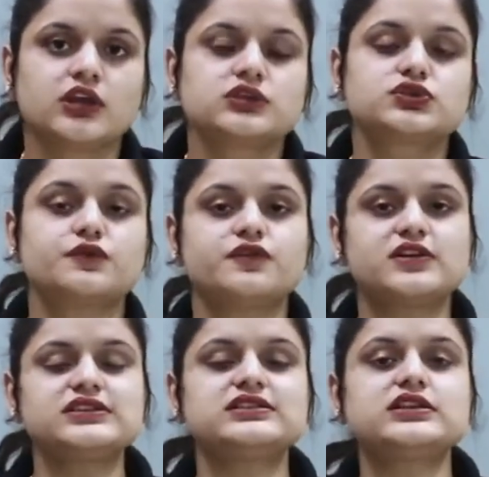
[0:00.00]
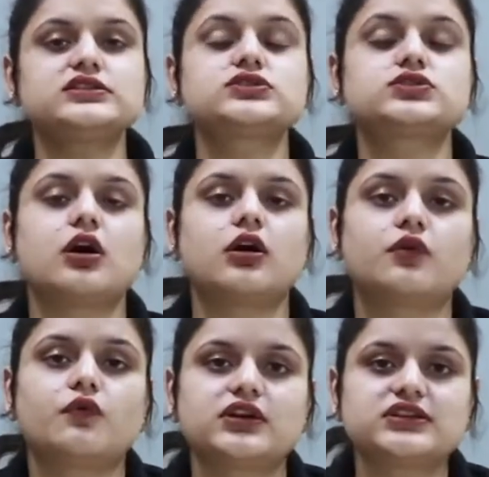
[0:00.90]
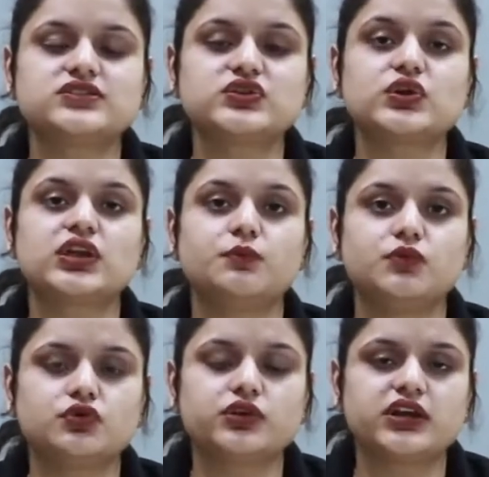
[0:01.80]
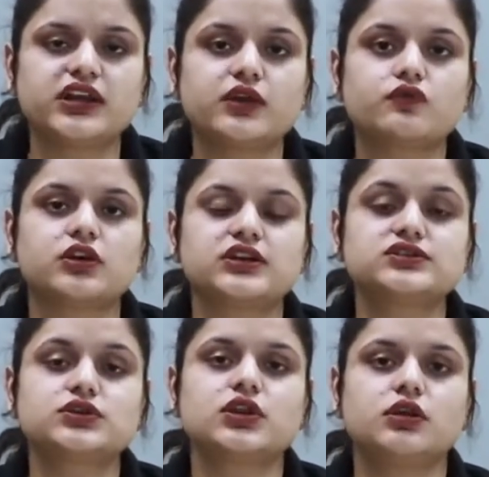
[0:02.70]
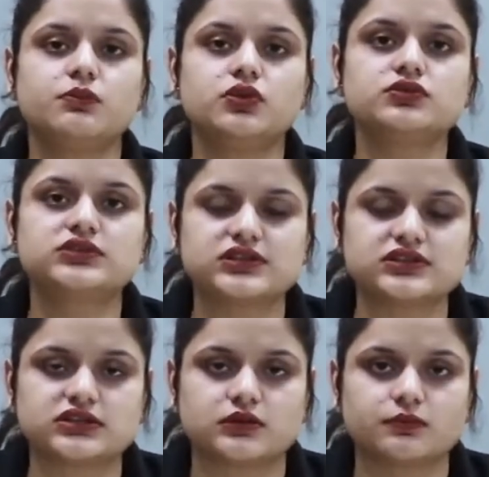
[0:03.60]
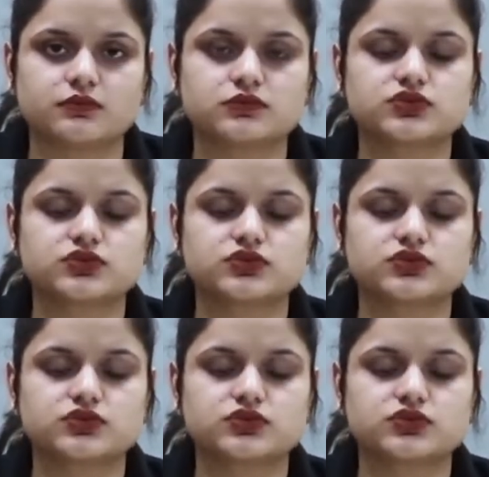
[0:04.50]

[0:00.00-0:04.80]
So first let's talk what is your immunity and what is your immune system.